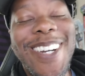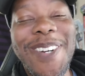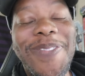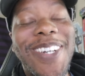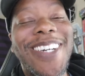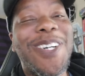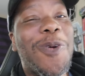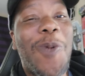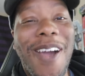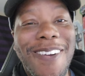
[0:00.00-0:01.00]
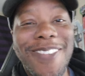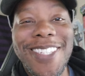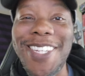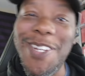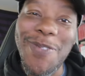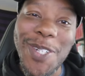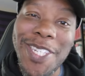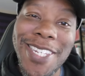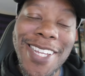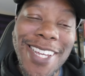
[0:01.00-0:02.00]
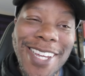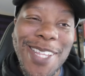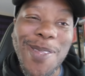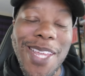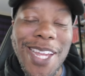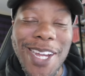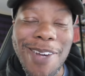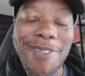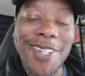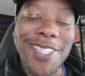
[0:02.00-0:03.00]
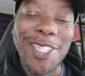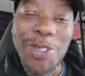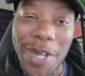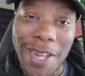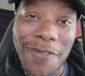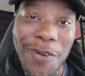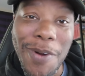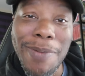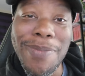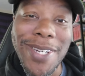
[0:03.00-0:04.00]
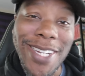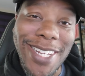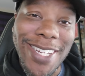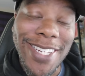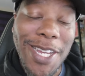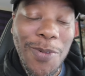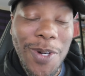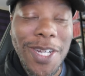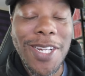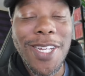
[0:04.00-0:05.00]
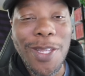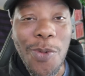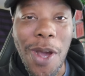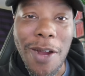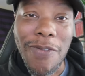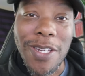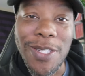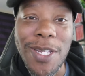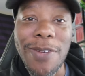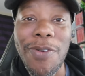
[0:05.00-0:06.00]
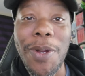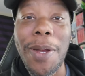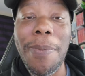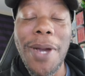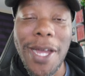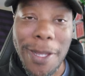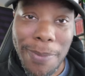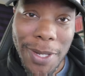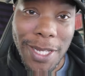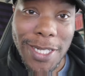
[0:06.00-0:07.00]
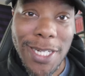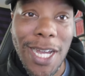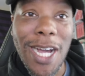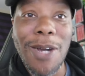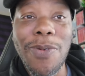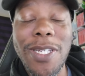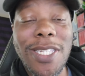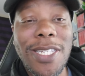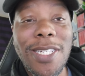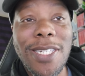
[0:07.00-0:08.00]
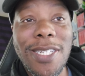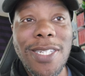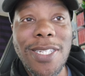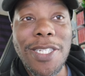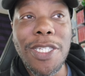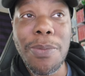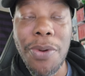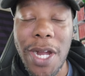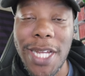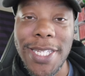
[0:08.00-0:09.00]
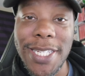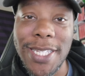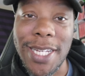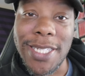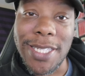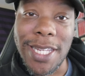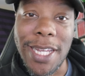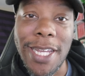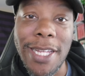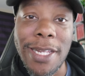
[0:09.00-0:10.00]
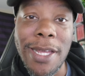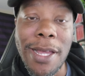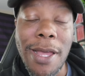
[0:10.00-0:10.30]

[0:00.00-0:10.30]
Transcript: of wide receivers they wanted to trade for, but they wanted another wide receiver. In my opinion, I wasn't surprised, as I said,